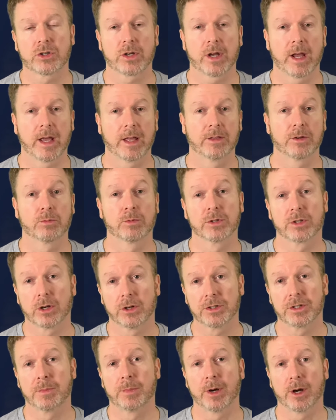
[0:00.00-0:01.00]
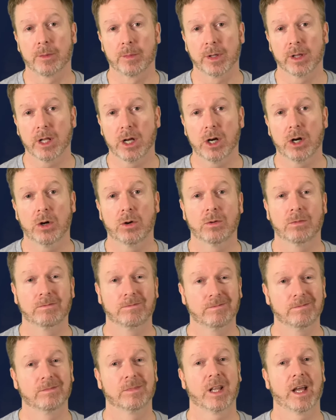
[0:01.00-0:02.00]
and the results appear below,
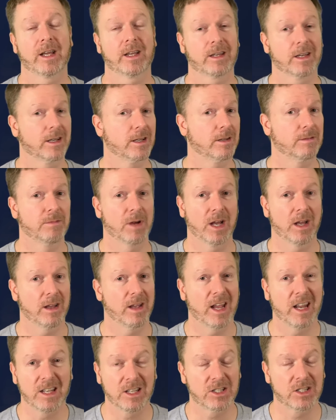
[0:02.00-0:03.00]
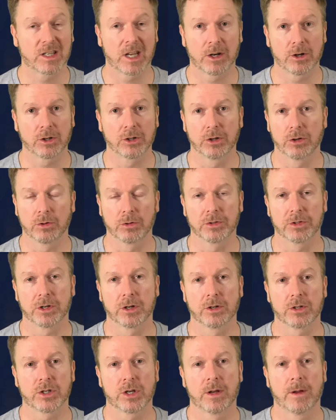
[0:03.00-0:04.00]
like any standard Google
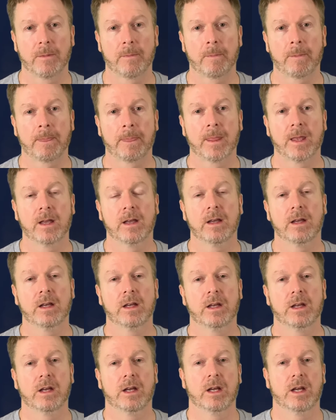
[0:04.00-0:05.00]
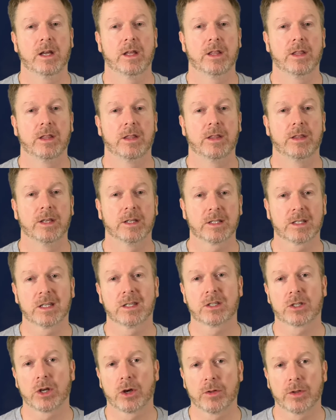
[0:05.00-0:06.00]
search. This is
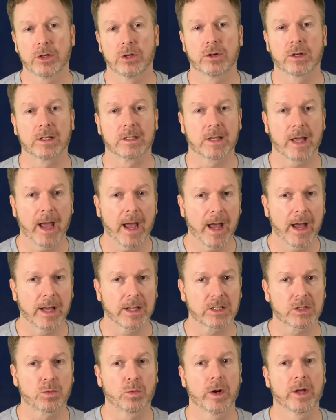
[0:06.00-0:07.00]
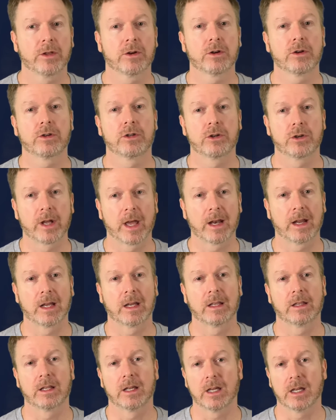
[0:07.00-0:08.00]
so that you can test whether you're
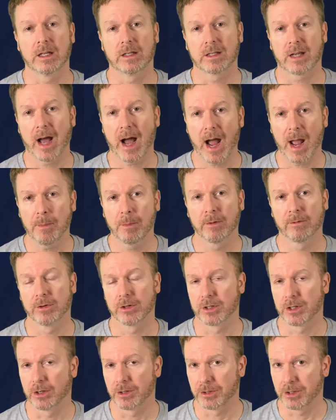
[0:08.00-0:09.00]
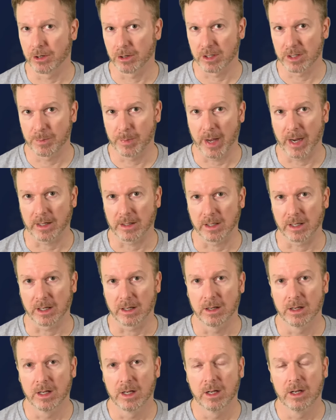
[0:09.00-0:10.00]
getting the type of results you're expecting.
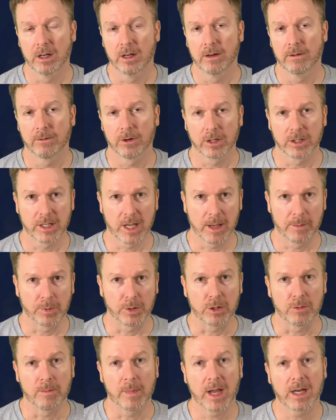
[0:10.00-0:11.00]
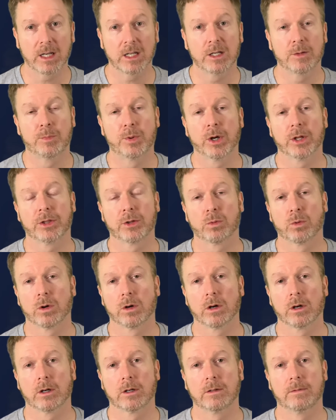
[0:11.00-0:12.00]
For example, you may need to put the
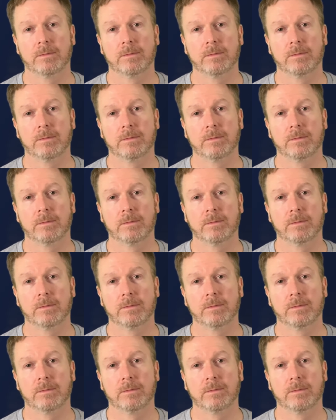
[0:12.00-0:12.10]
word